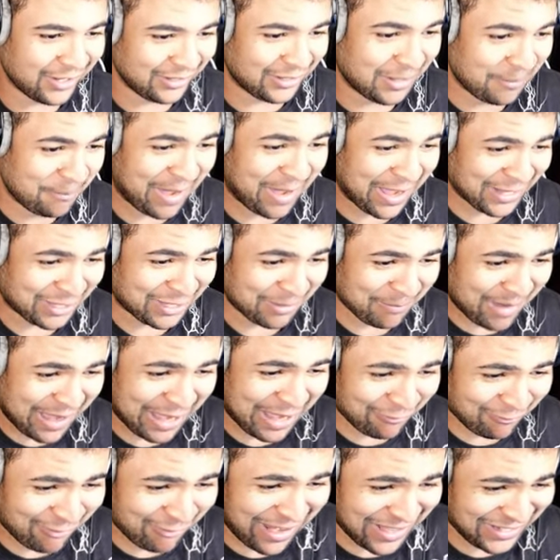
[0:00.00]
the Macho
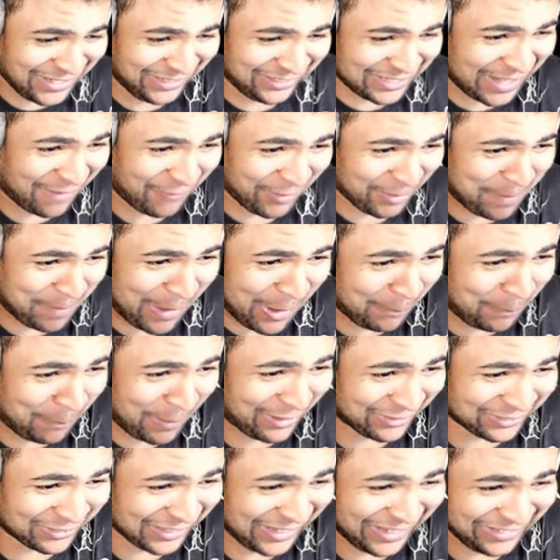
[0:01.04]
Man Randy Savage Battle
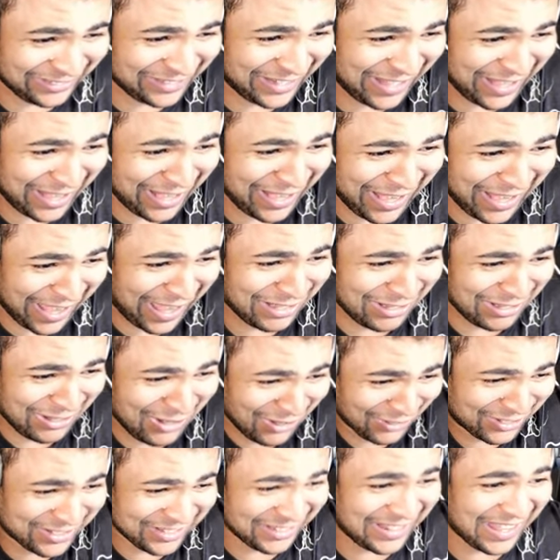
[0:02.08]
Pass is here. And
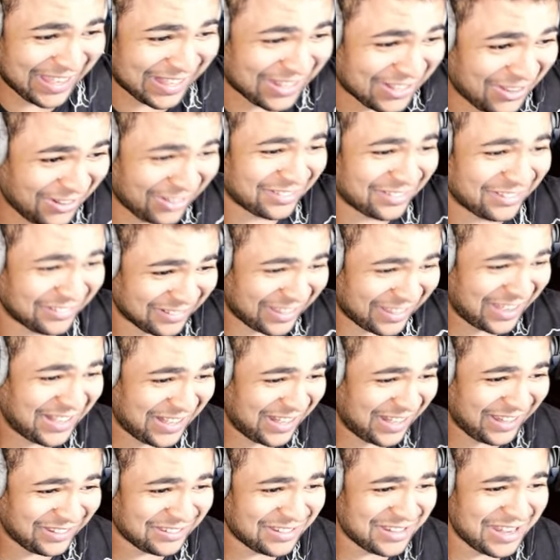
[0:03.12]
look at that card design.
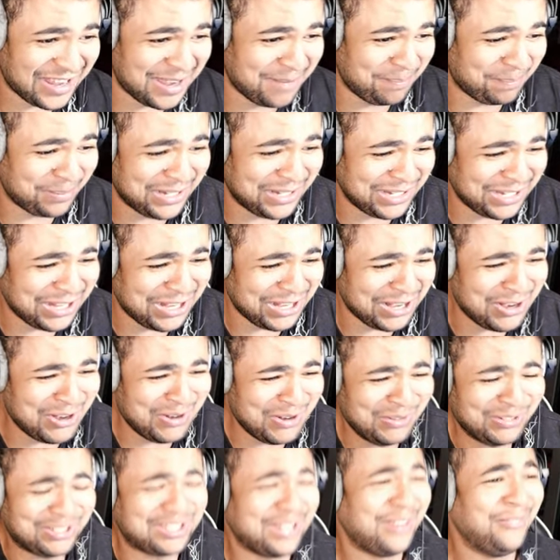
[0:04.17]
Isn't it
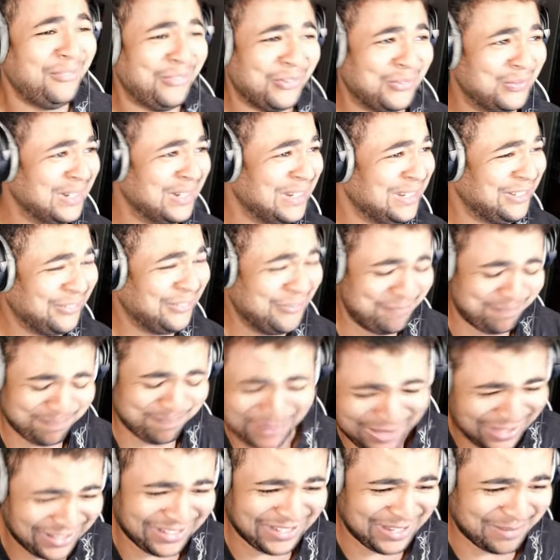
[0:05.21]
beautiful? It's
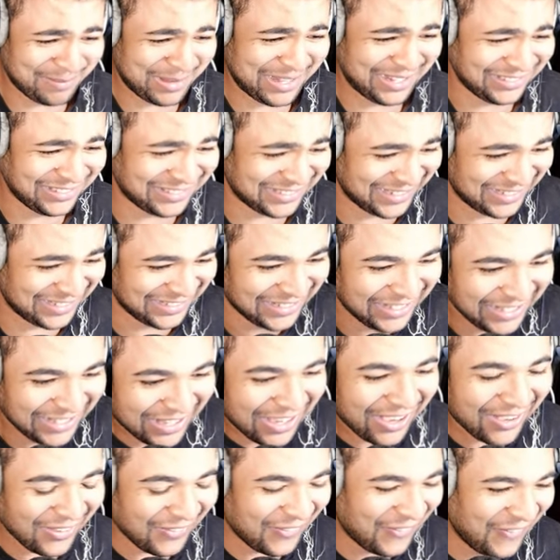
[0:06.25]
bloody amazing.
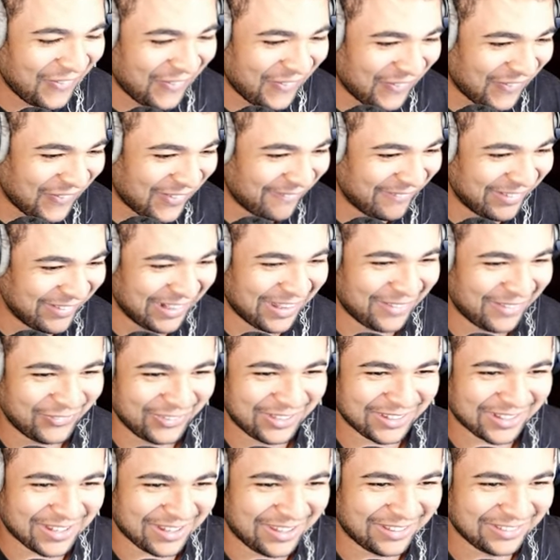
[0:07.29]
Oh, I'm in love with
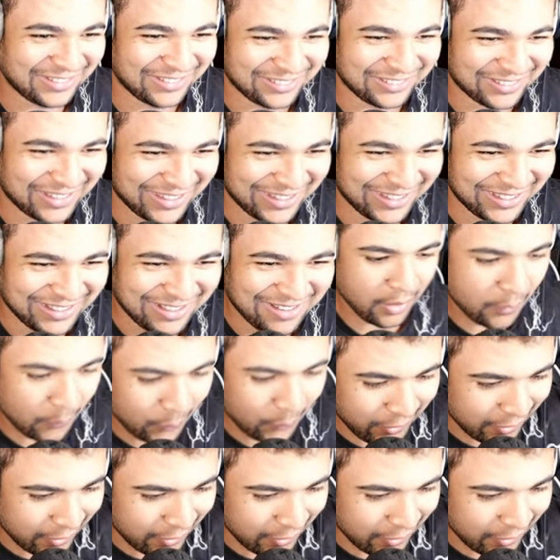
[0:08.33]
the card design. We